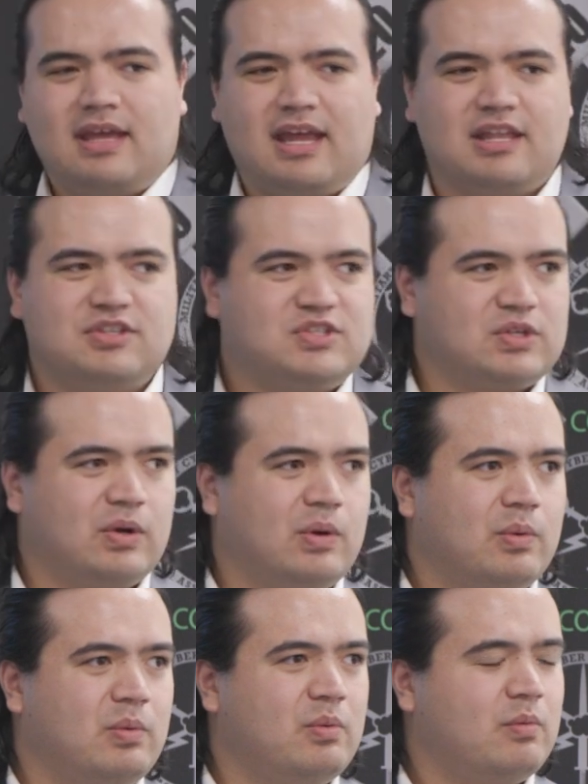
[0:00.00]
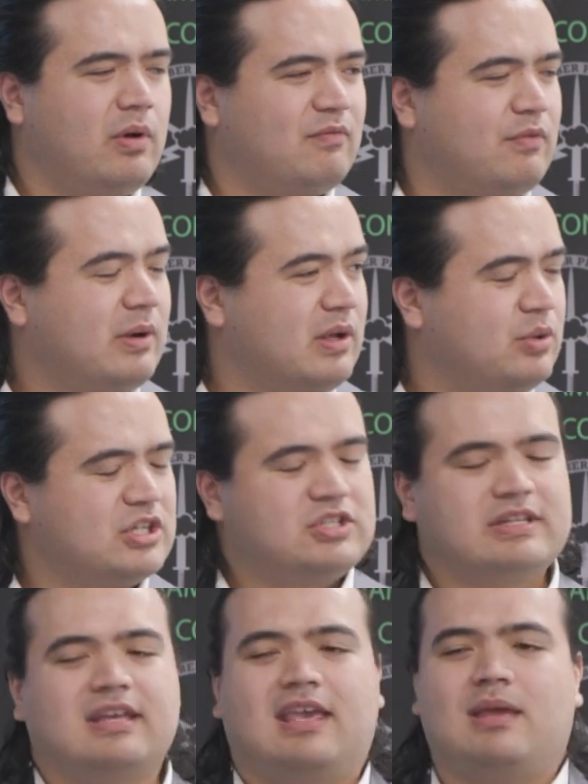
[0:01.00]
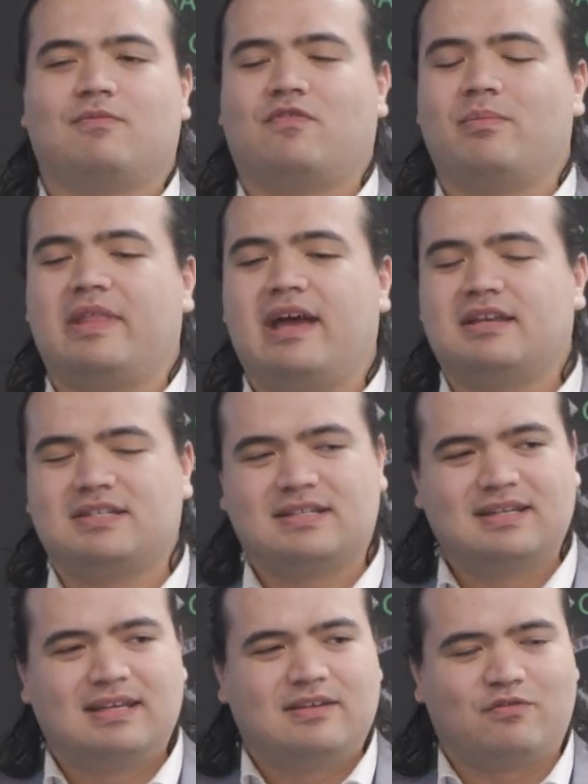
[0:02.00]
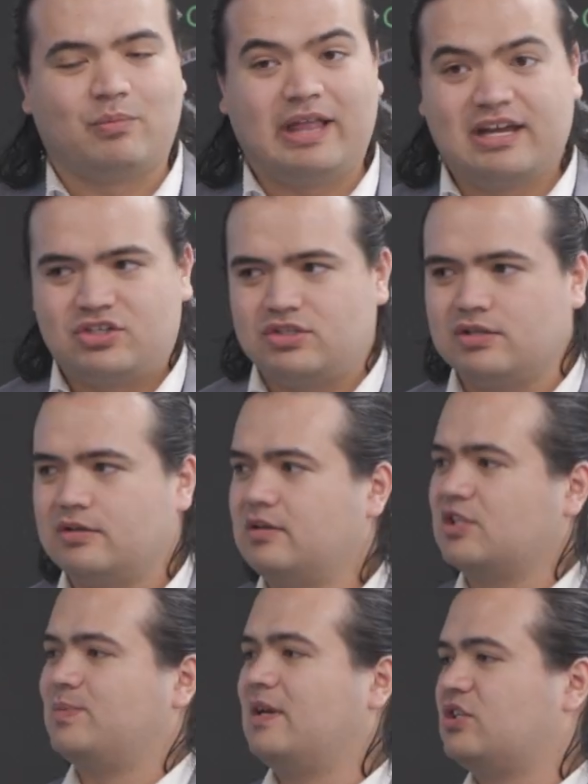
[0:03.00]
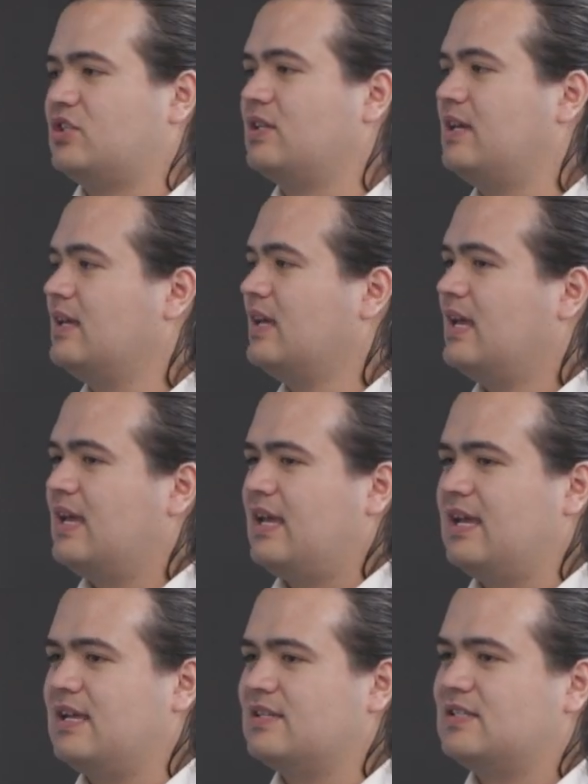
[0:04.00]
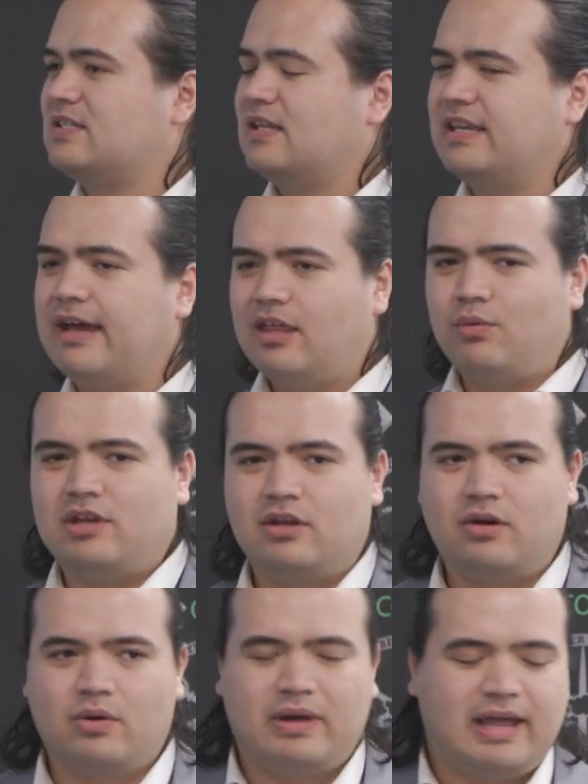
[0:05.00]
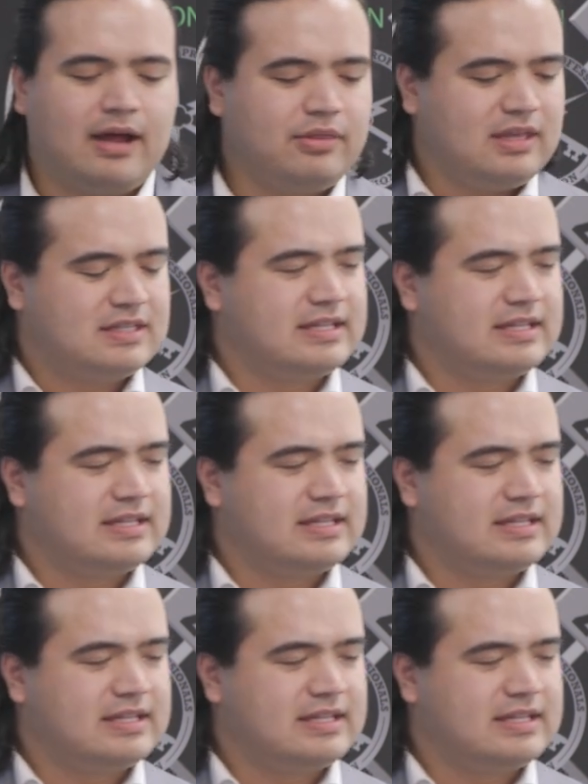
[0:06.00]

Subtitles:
And so a question that came from that, from last year especially, is now that we know how the